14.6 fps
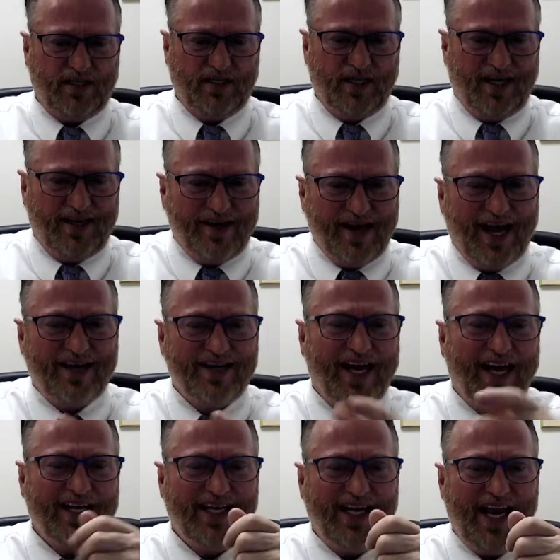Not
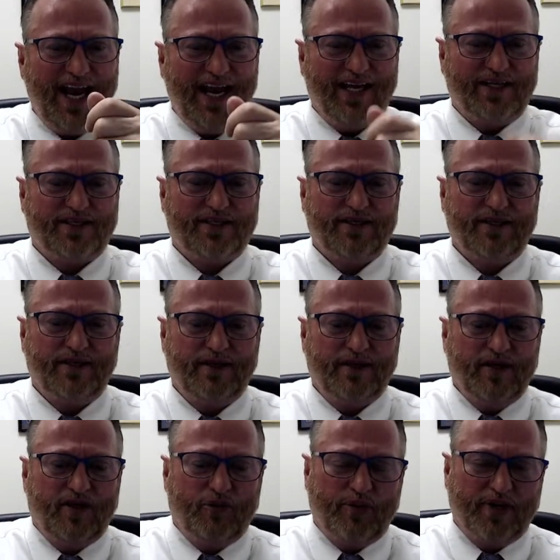98.
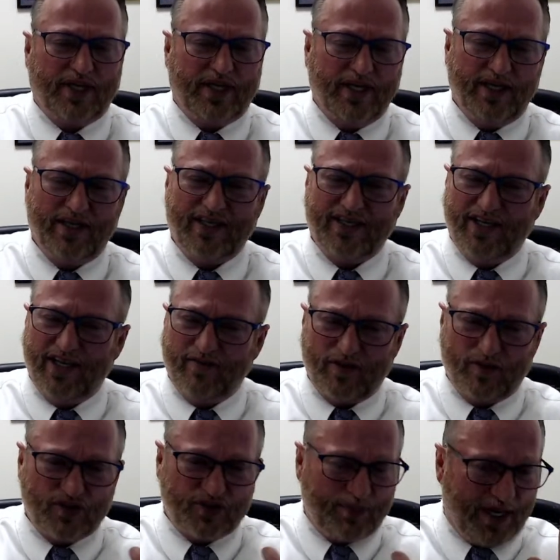But again, it never
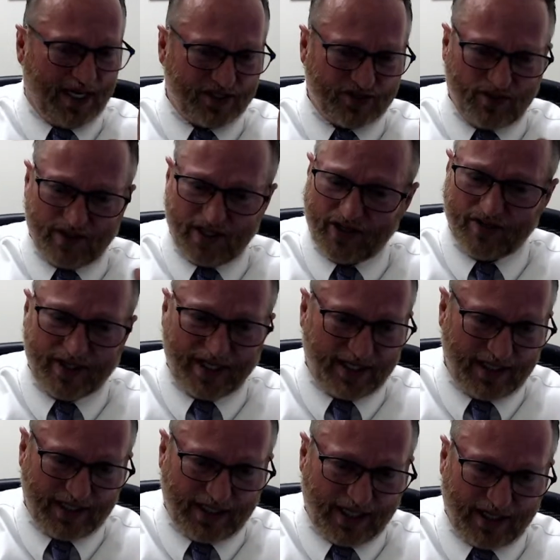goes past 180
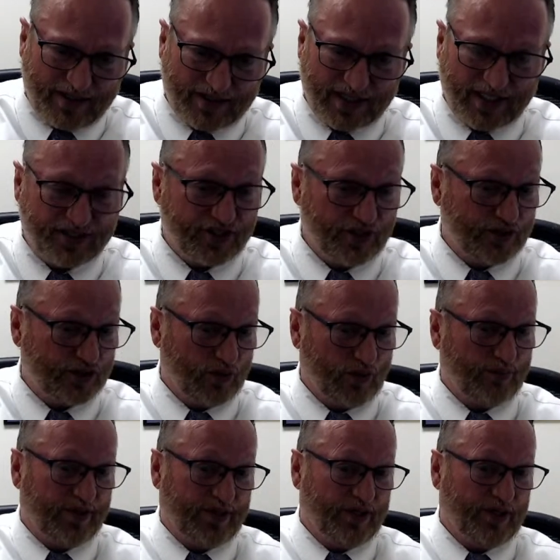days unless you screw up
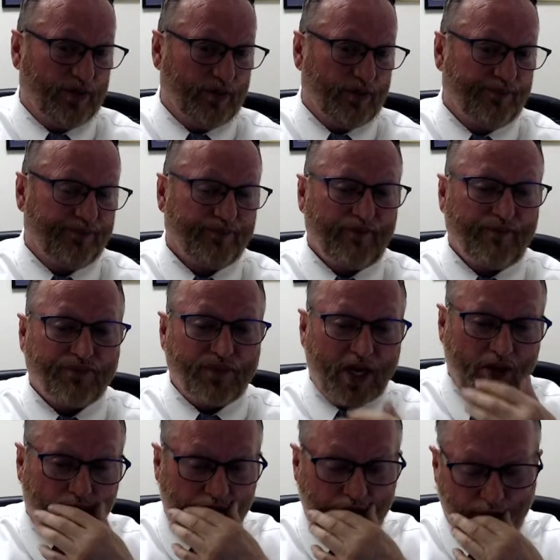on you.
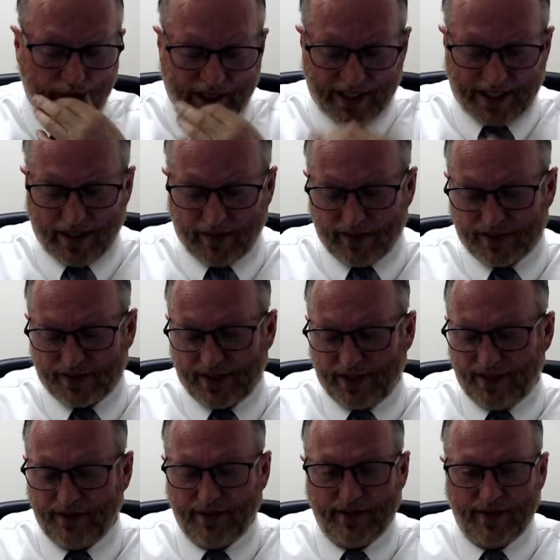What do I guarantee?
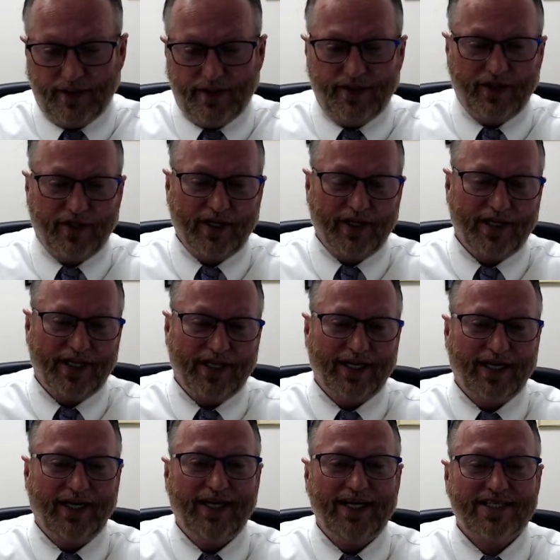You're going to get at
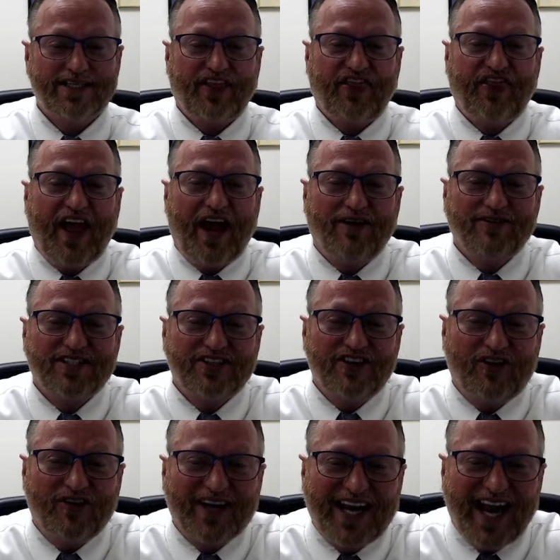least a
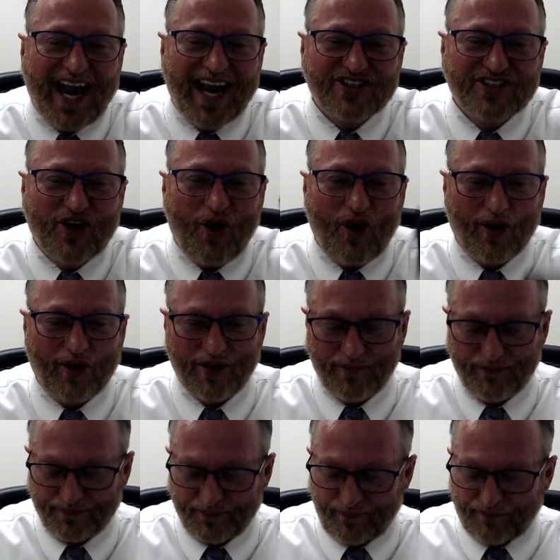$1,000 cash card.
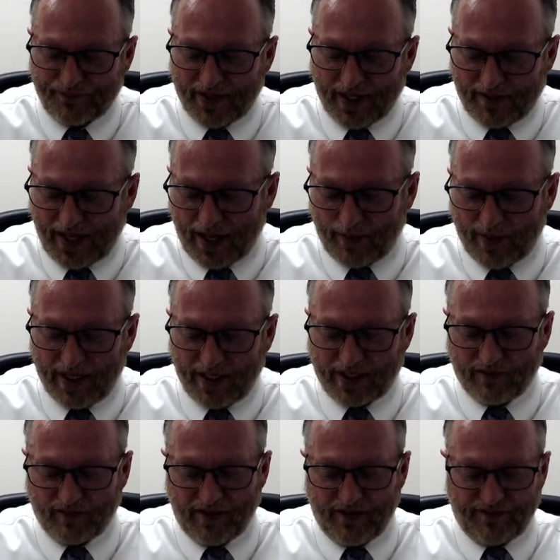That way you can
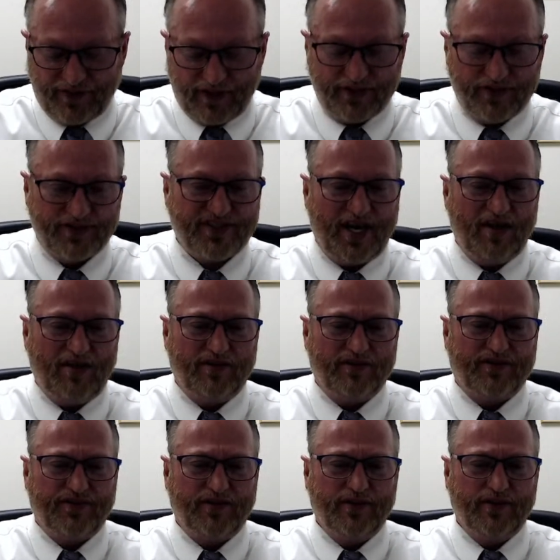refund yourself.
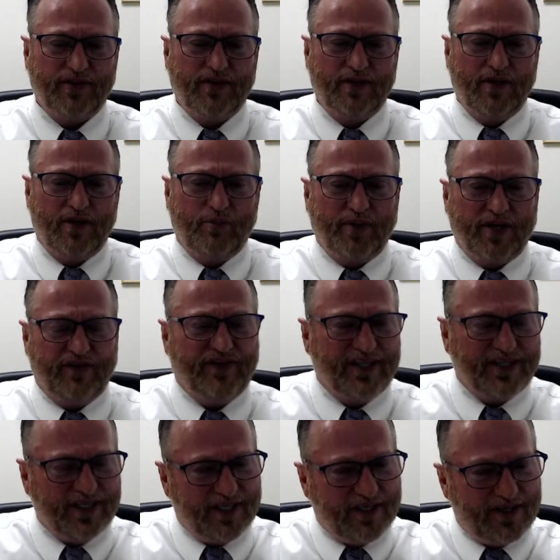But if you
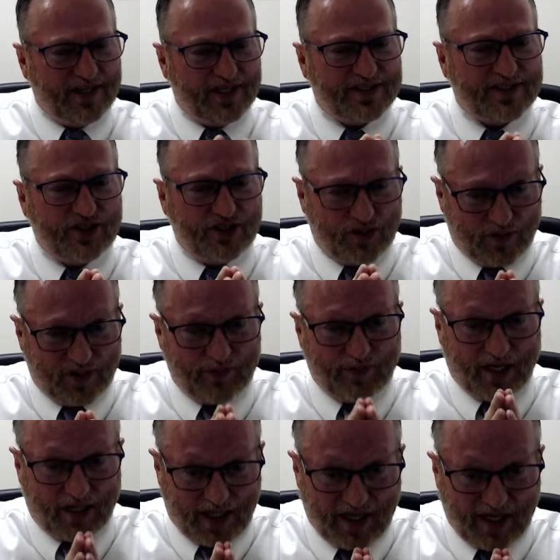did this during my live